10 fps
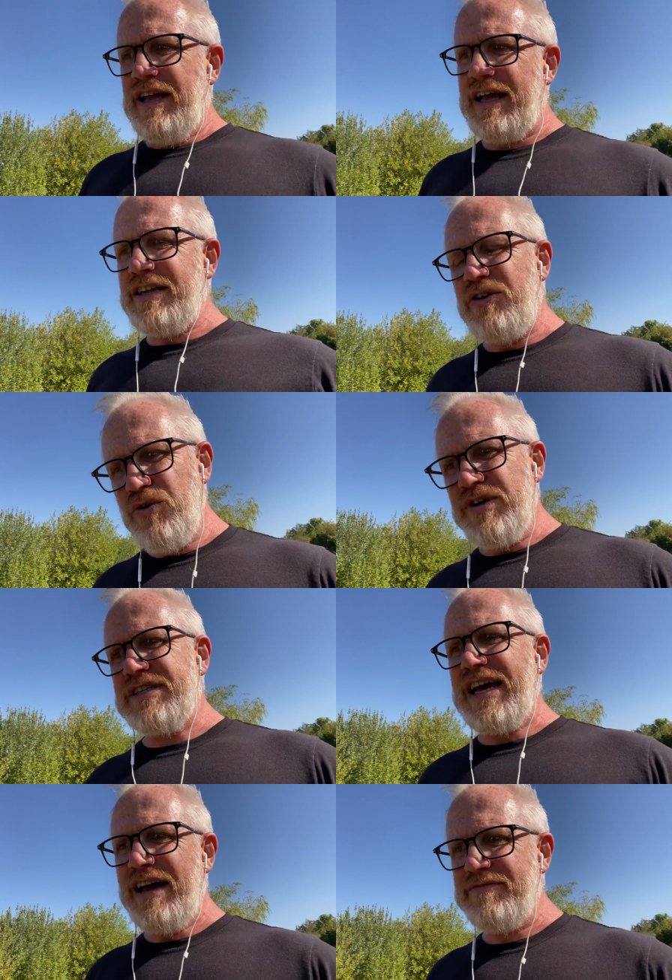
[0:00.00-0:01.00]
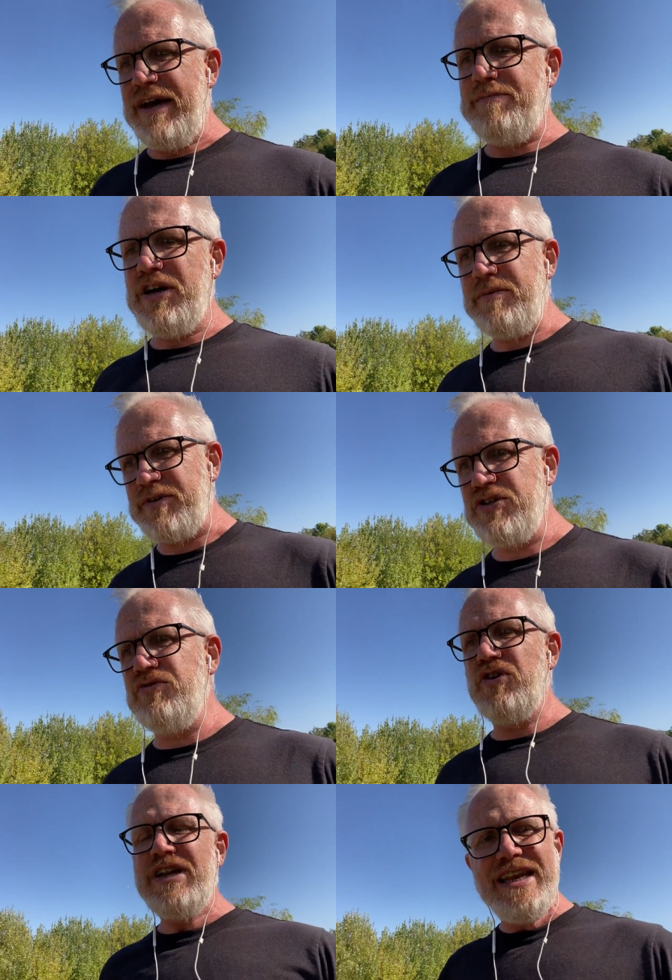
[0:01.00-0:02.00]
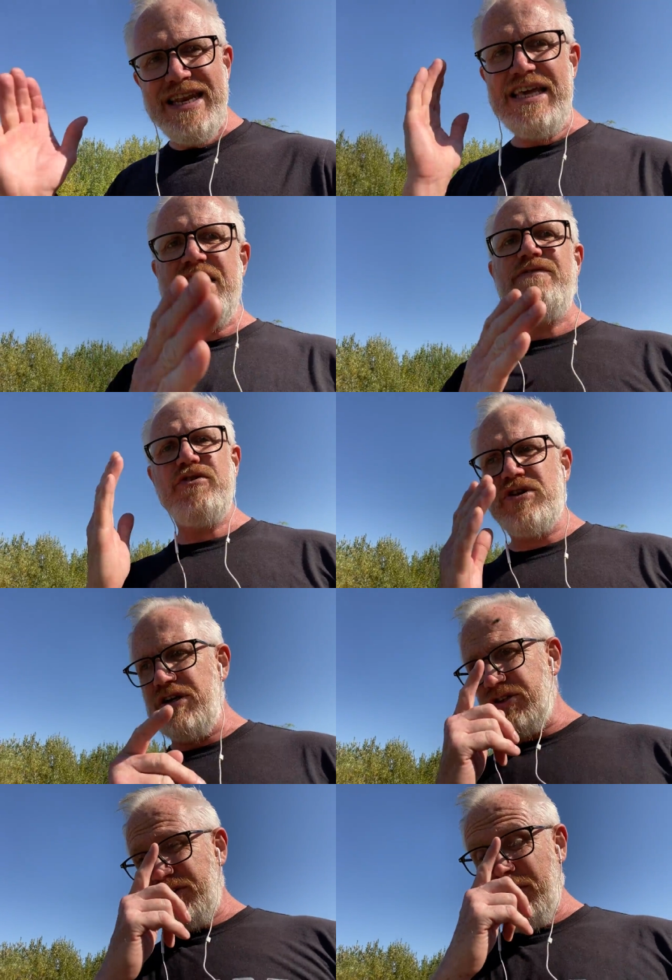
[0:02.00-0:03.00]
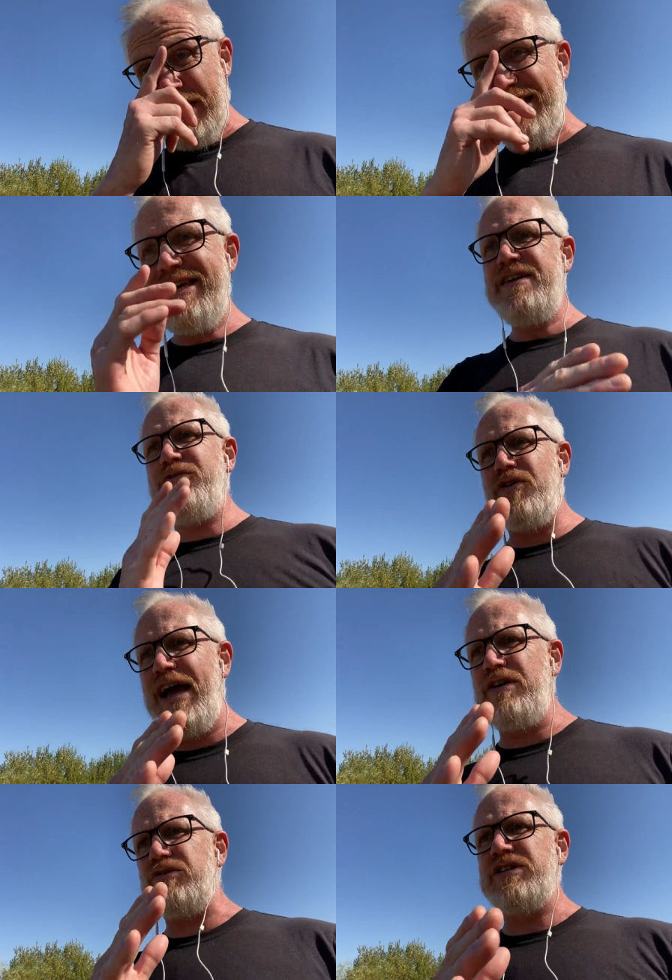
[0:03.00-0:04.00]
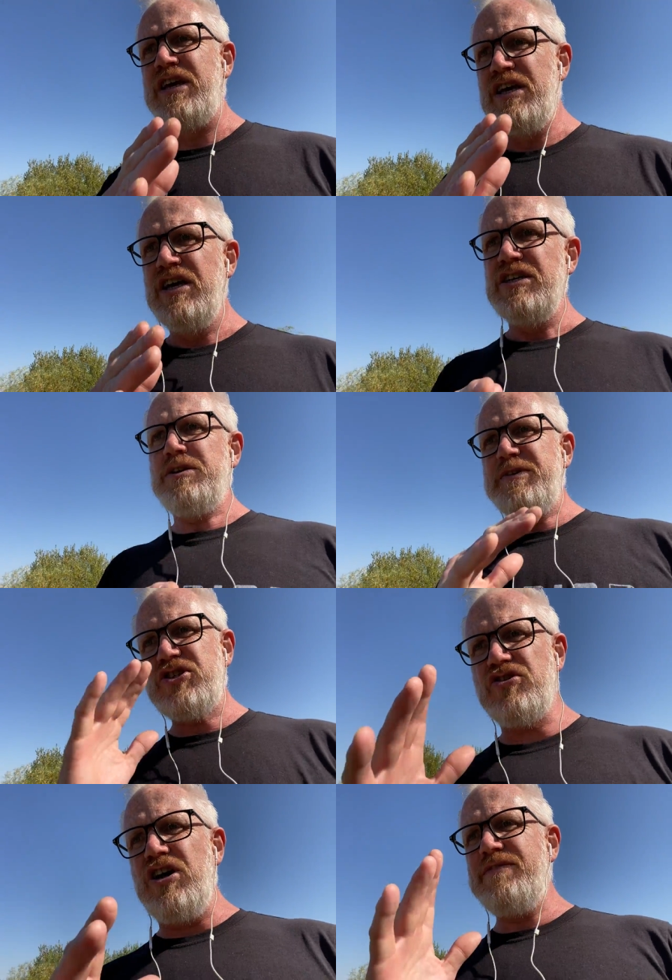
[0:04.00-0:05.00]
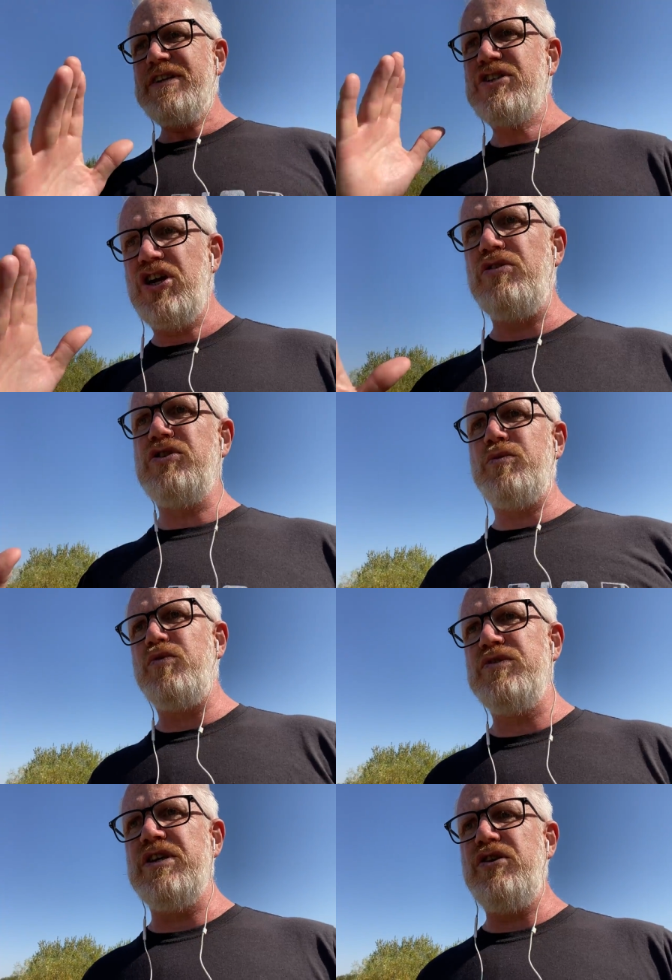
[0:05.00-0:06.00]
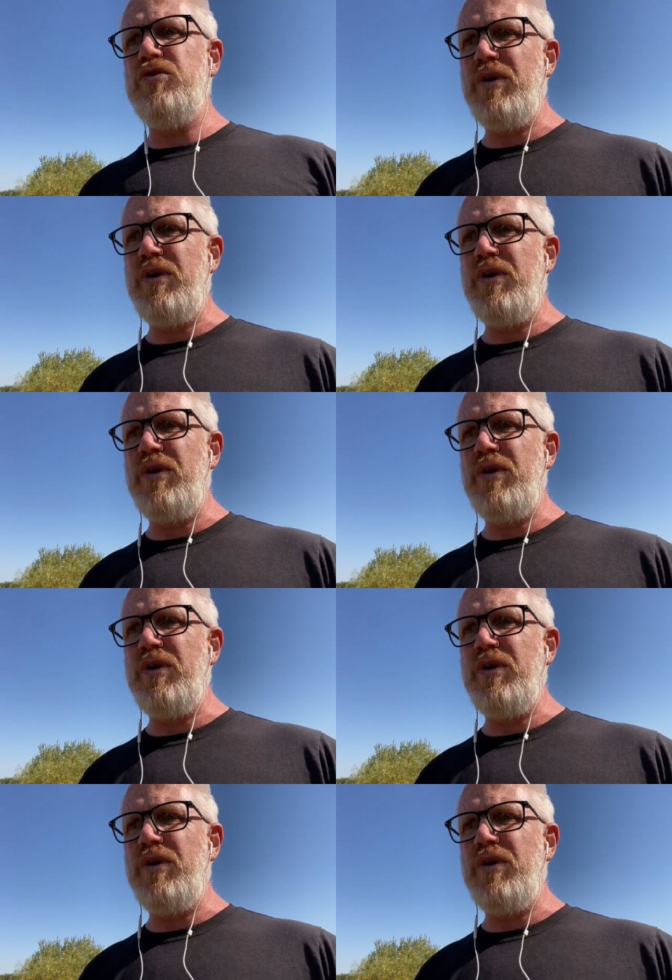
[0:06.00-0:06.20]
And in order to have that purpose, you've got to leave your country, you've got to leave your house to be striving to go towards a new